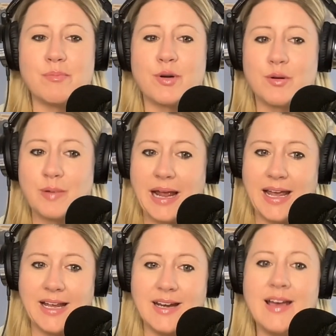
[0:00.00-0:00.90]

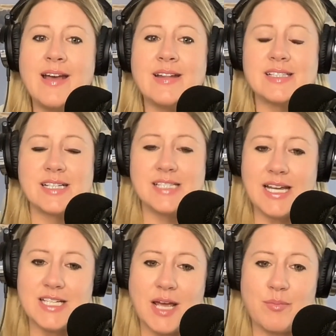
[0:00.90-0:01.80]
Parade, the
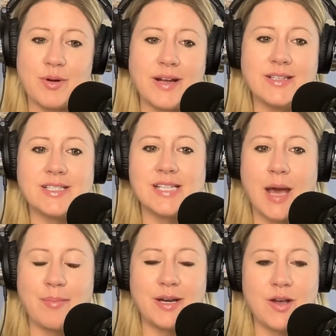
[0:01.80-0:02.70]
daytime parade that is
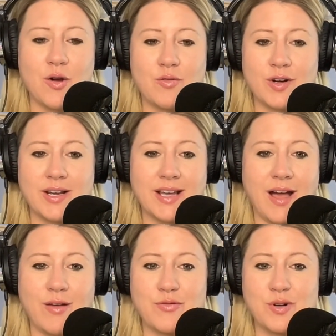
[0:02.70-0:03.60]
happening over in
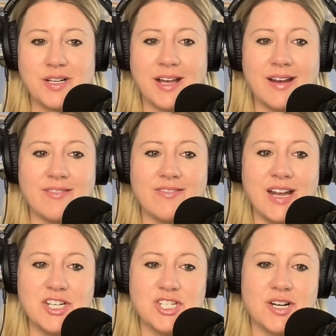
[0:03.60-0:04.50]
California
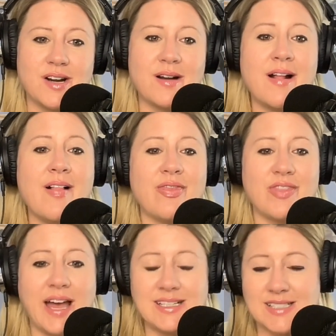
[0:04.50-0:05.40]
Adventure.
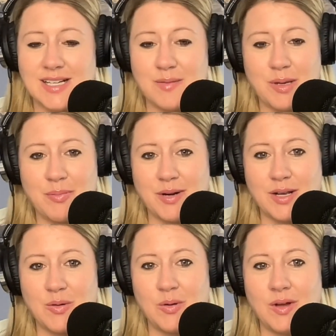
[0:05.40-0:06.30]
That's going to be pretty
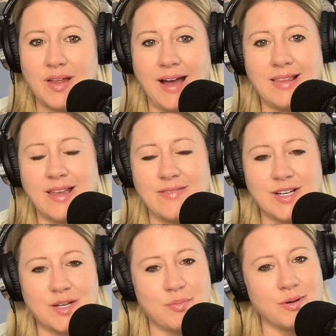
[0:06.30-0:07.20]
cool. I love a
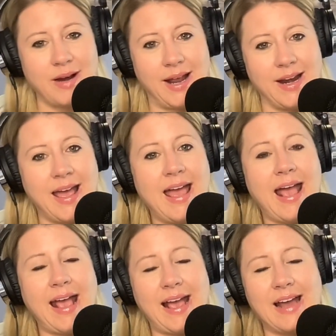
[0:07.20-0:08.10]
good parade.
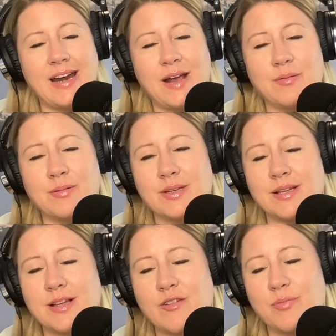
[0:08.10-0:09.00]
And I really
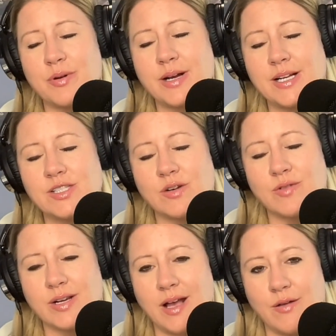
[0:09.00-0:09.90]
love parades
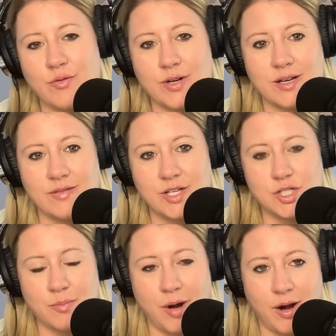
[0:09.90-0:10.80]
over at California
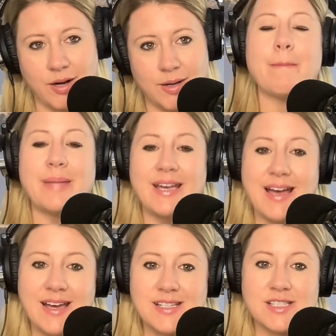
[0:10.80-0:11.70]
Adventure Park
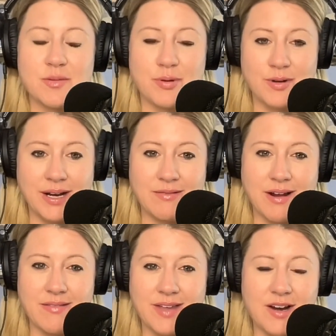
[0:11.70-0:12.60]
because the parade
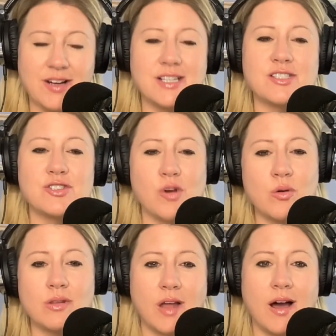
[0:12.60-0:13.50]
route there is so
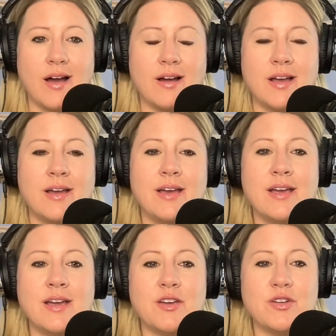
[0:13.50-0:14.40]
long,
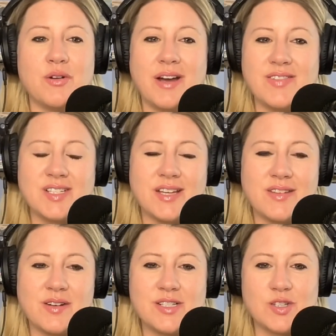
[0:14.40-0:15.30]
you don't have to get
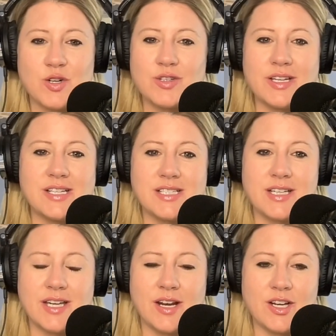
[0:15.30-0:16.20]
there as early to
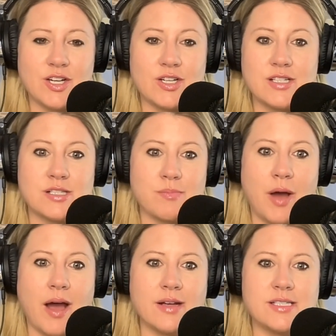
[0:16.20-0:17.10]
get a good
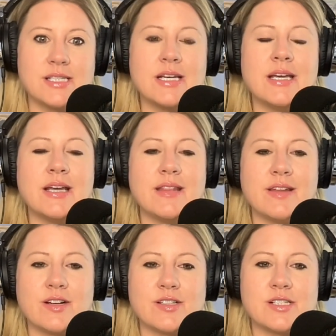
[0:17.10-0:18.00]
spot.
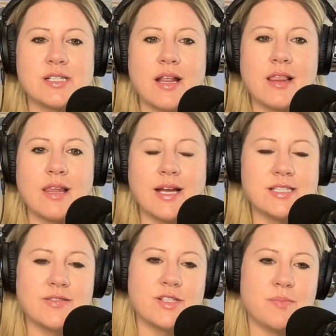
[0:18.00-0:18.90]
There's lots
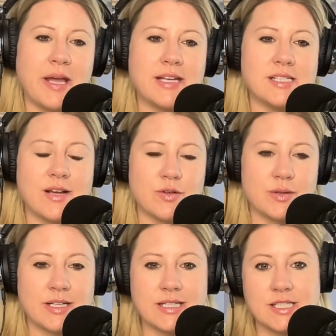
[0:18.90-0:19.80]
of space,
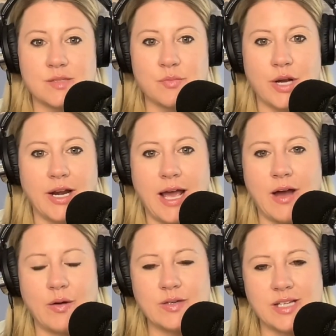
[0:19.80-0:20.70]
everyone can spread
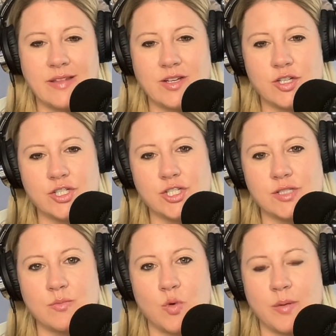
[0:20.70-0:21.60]
out, and there's just
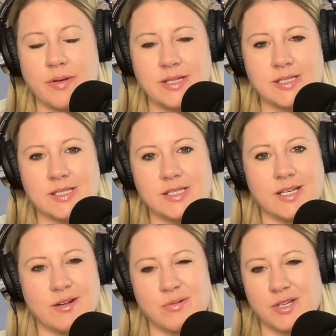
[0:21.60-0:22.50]
more places to get
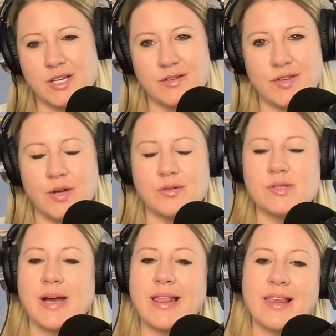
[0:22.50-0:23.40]
a really good view. So
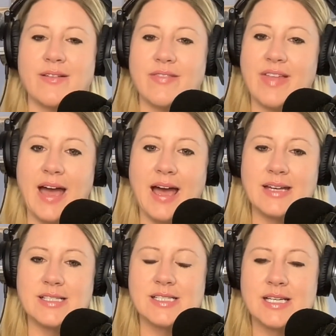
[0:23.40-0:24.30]
I love
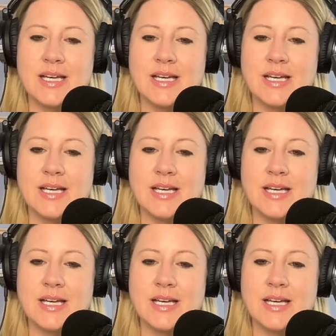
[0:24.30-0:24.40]
that.